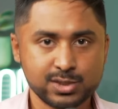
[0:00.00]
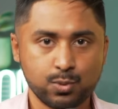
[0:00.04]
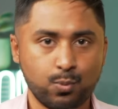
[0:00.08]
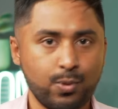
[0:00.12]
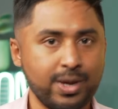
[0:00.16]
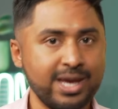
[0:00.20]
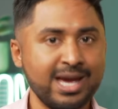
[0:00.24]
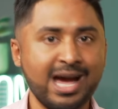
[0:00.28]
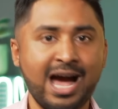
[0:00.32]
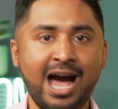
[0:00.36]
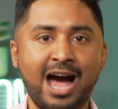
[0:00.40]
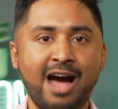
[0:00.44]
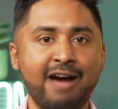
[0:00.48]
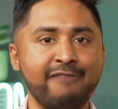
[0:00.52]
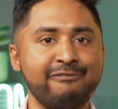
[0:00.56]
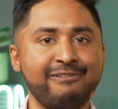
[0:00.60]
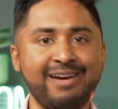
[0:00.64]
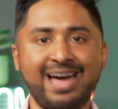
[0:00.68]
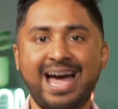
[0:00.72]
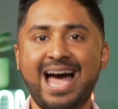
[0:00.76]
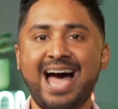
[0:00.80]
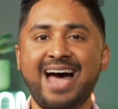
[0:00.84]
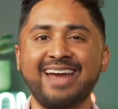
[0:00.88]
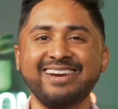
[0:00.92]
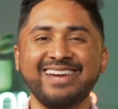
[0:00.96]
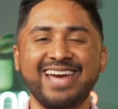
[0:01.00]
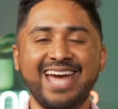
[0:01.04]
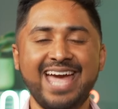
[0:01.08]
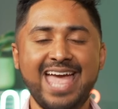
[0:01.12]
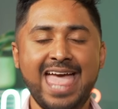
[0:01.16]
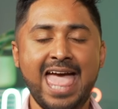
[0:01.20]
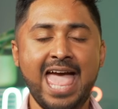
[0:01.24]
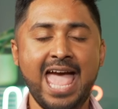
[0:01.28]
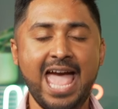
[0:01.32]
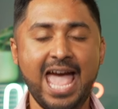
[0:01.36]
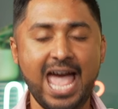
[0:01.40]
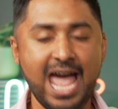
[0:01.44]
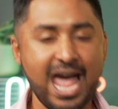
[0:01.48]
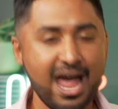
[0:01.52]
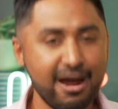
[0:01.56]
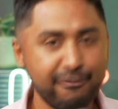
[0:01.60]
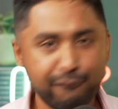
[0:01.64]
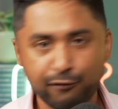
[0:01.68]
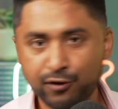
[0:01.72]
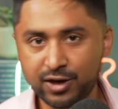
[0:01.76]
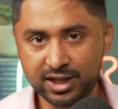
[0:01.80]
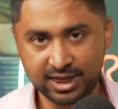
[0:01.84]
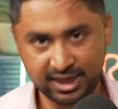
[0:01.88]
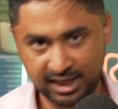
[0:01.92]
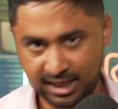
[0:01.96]
we have had
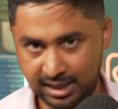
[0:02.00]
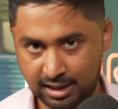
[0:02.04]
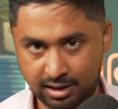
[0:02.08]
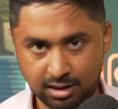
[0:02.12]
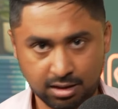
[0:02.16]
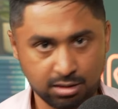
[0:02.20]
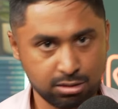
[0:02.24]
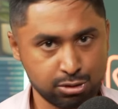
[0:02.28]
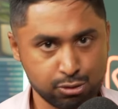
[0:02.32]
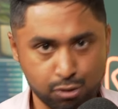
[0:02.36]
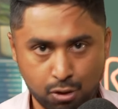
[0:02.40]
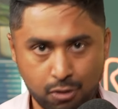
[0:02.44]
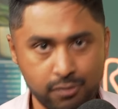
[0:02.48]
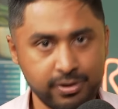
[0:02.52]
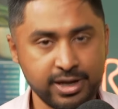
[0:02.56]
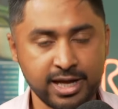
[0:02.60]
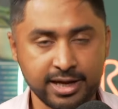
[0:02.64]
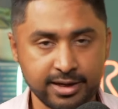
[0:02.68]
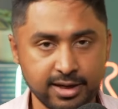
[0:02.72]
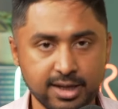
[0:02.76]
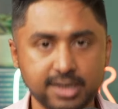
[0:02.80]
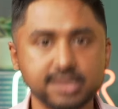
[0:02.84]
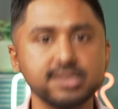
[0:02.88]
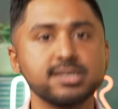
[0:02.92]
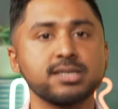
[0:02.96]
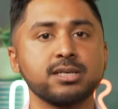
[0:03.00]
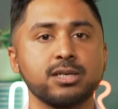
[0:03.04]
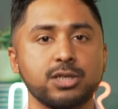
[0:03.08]
everything thrown at us.